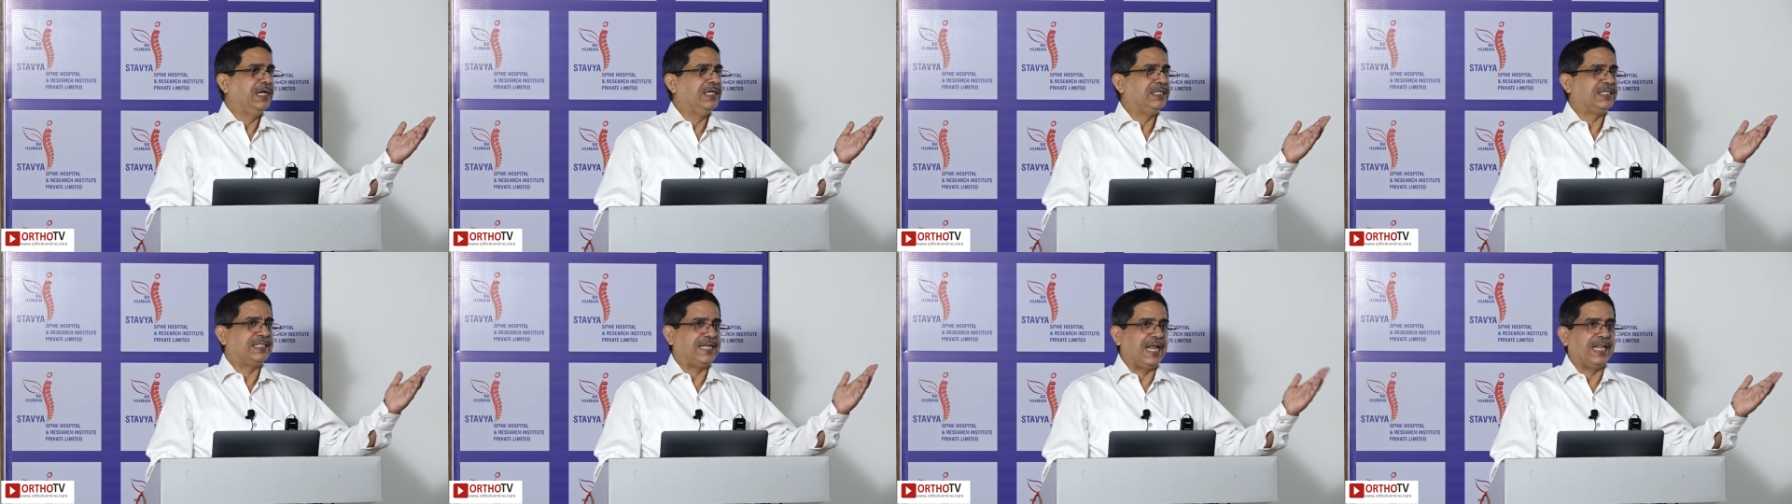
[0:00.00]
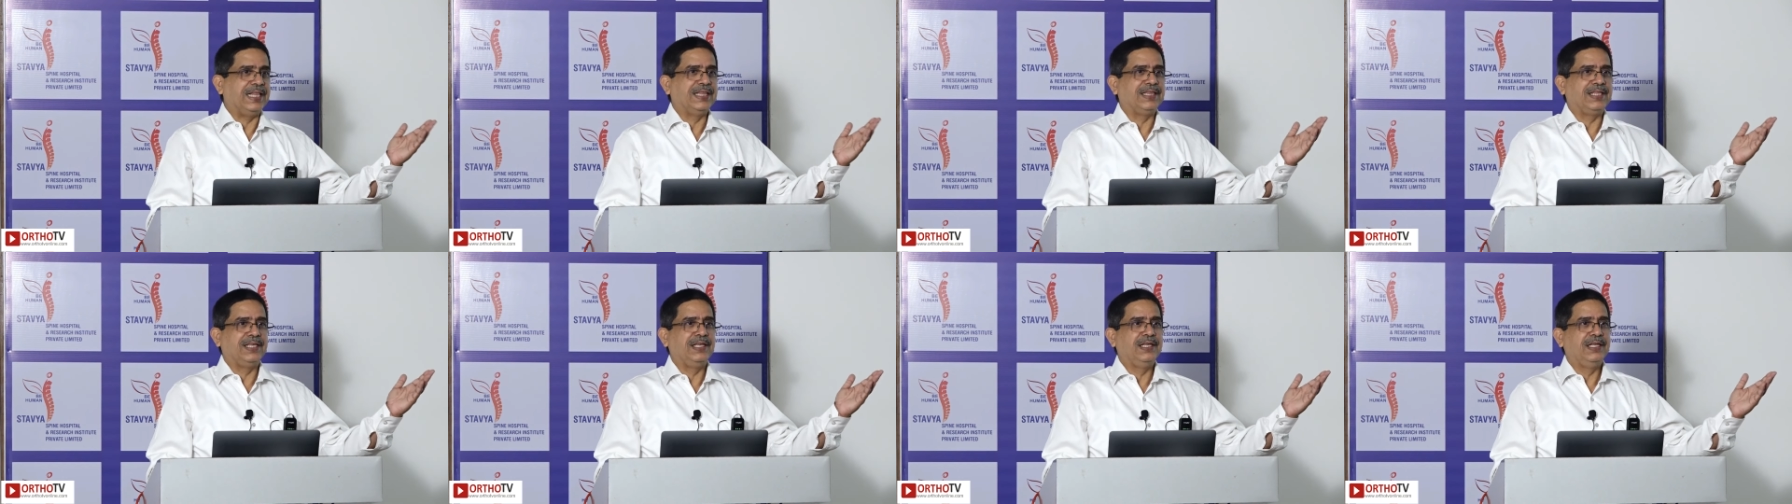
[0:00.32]

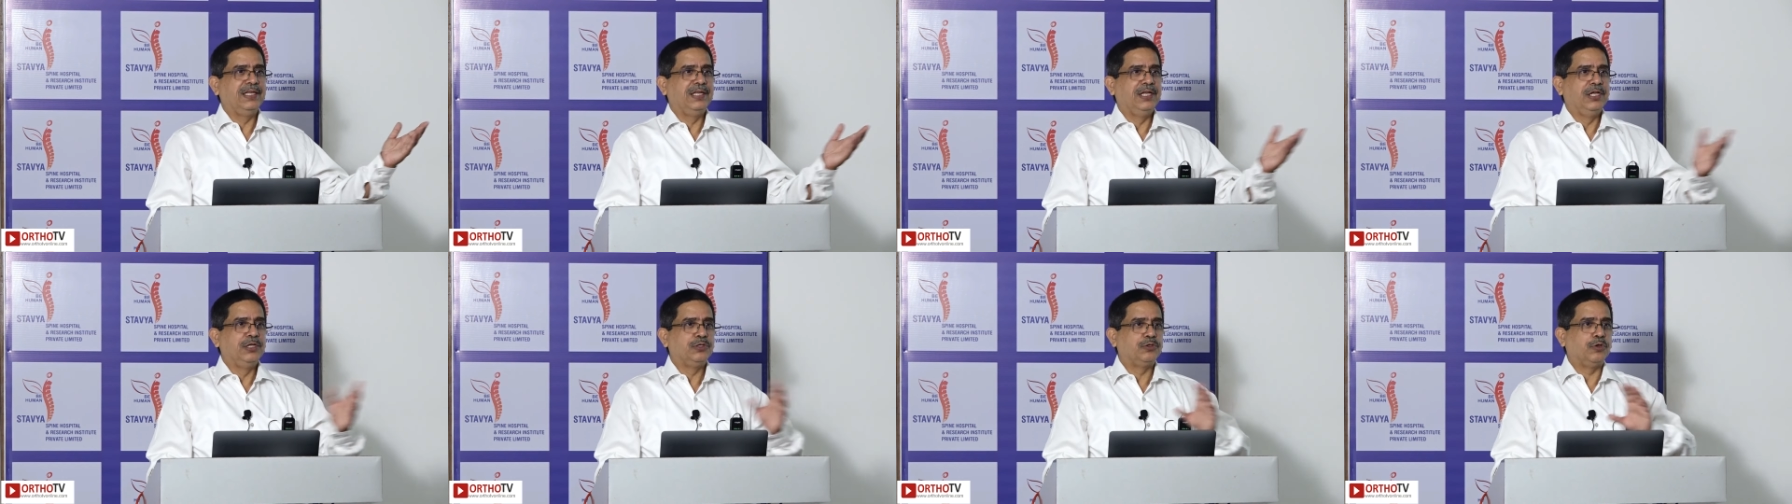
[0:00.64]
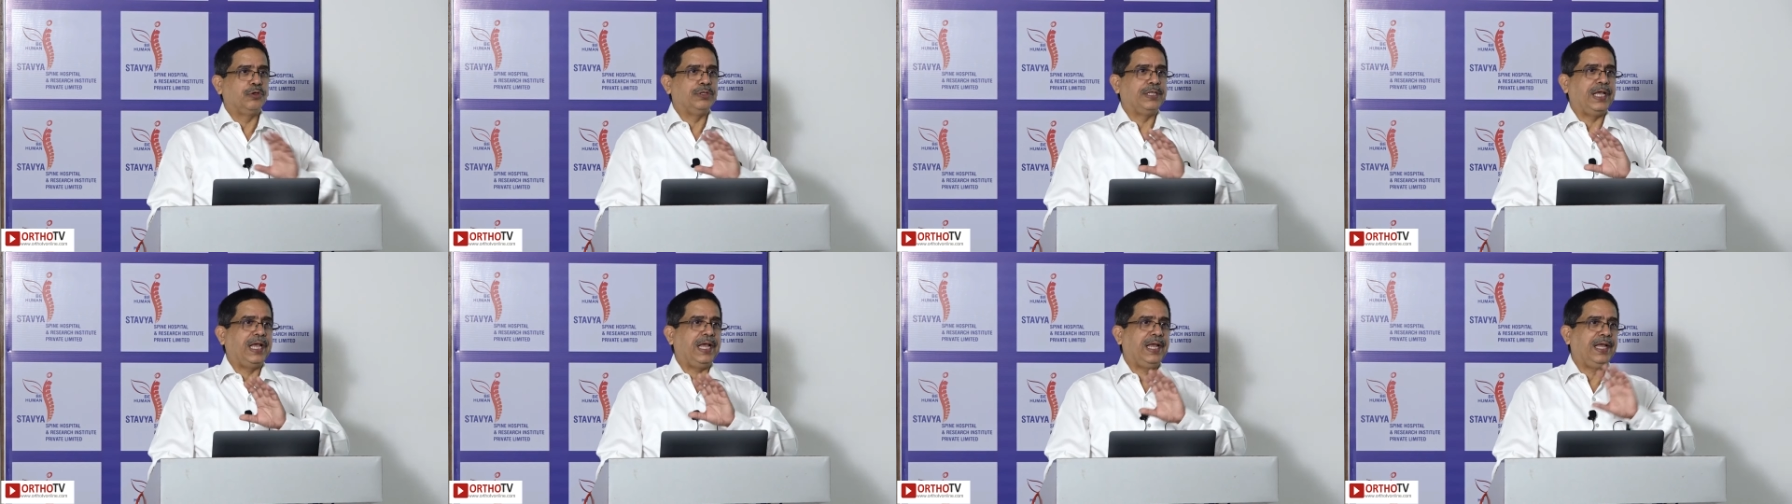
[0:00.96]
stealth,
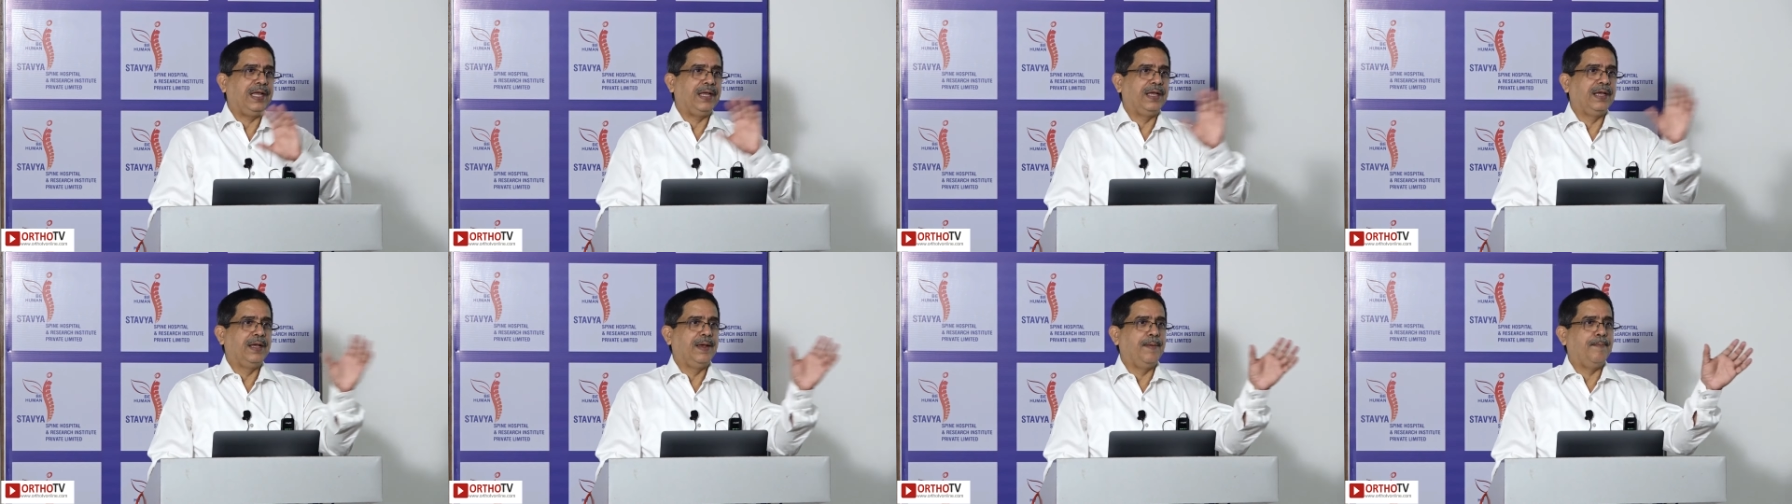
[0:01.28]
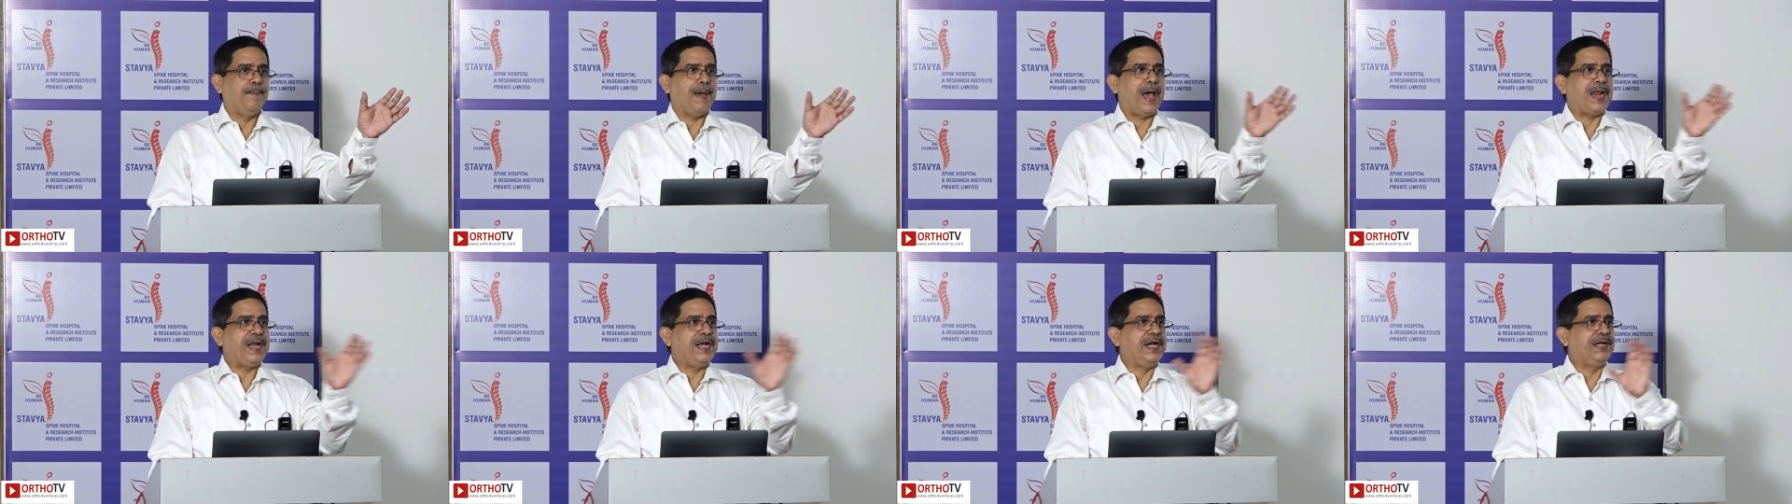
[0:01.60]
so they
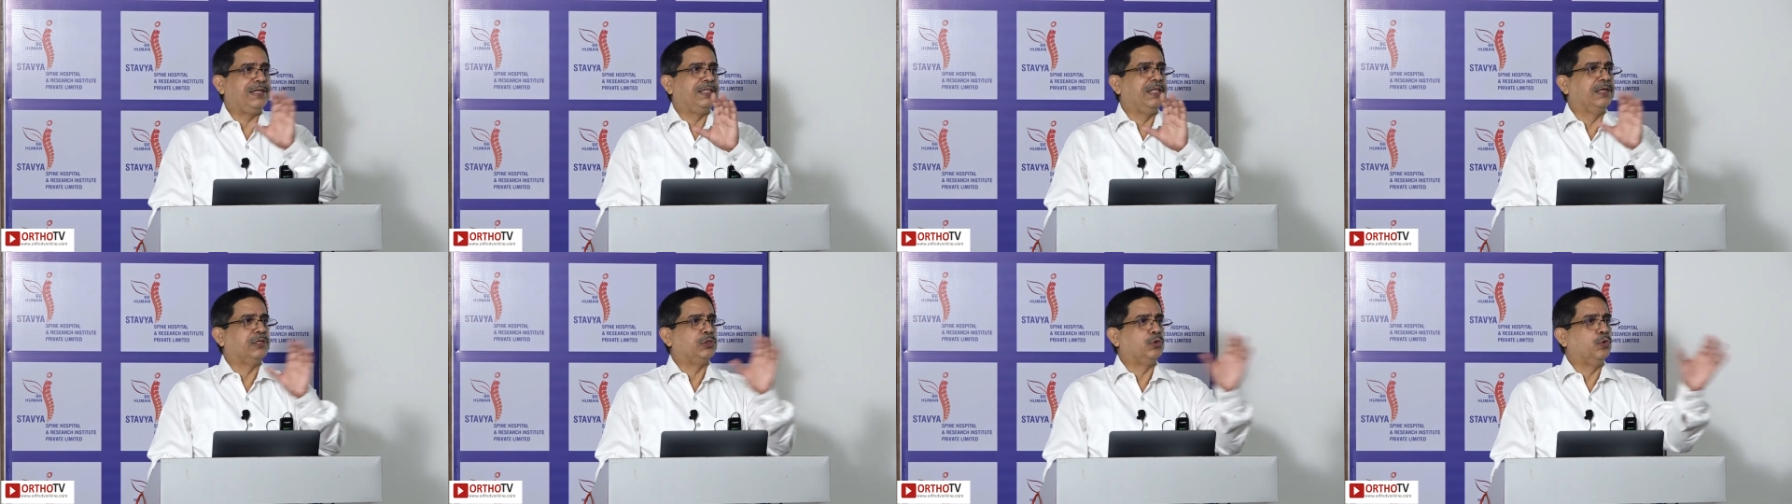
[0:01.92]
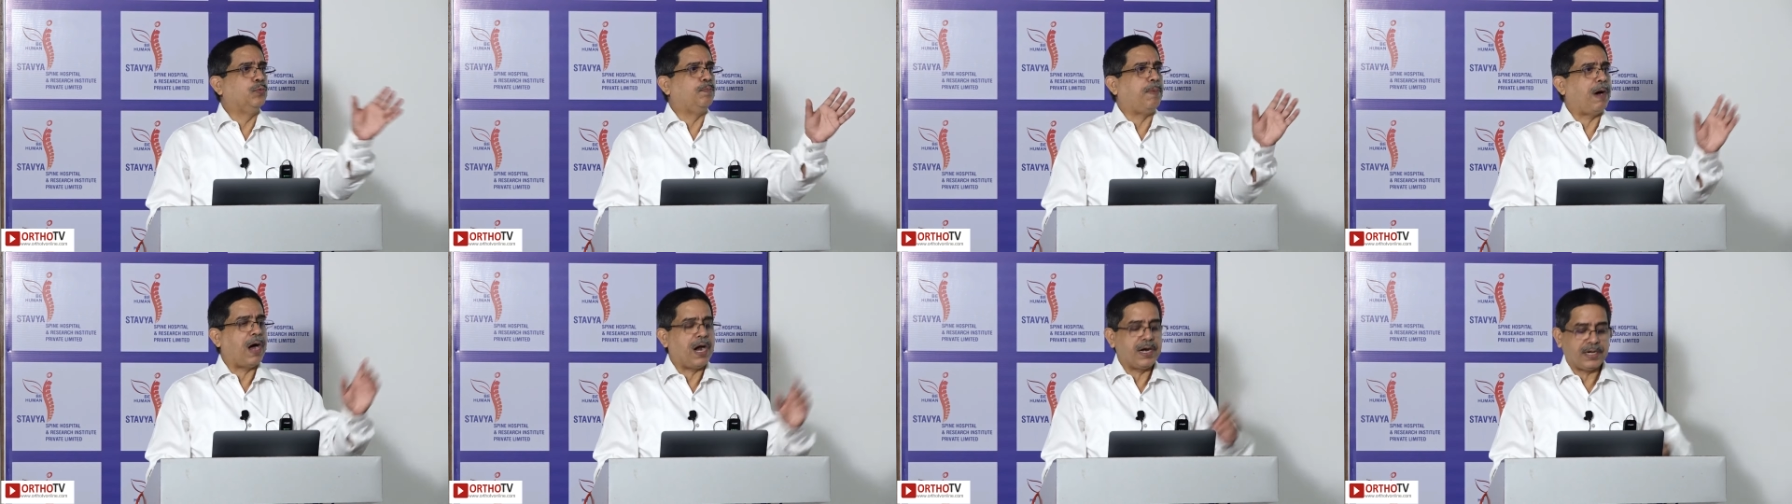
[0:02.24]
married the
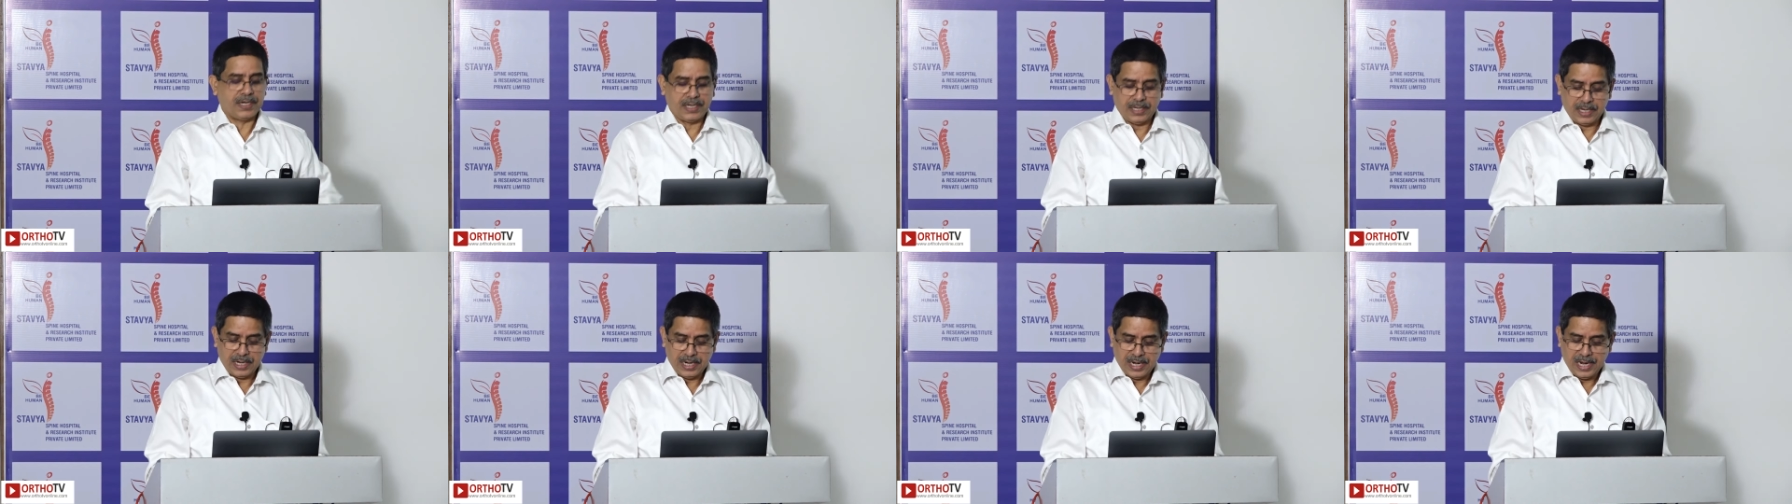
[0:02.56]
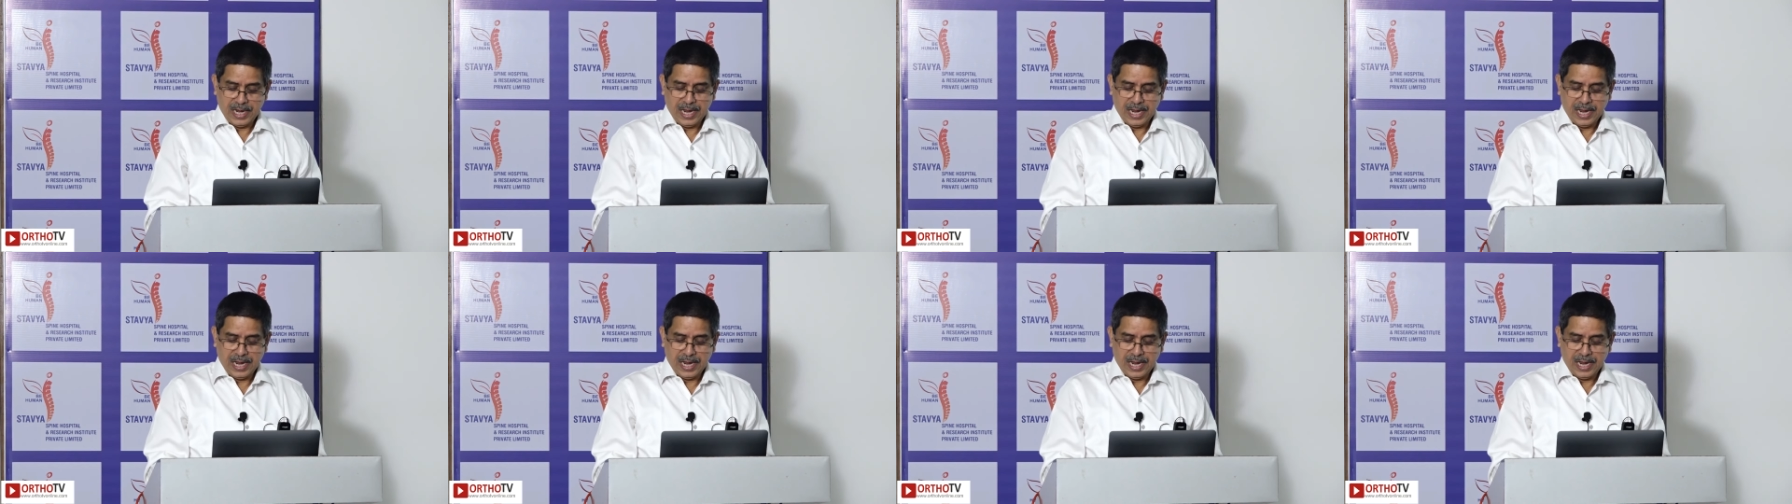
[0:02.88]
two part,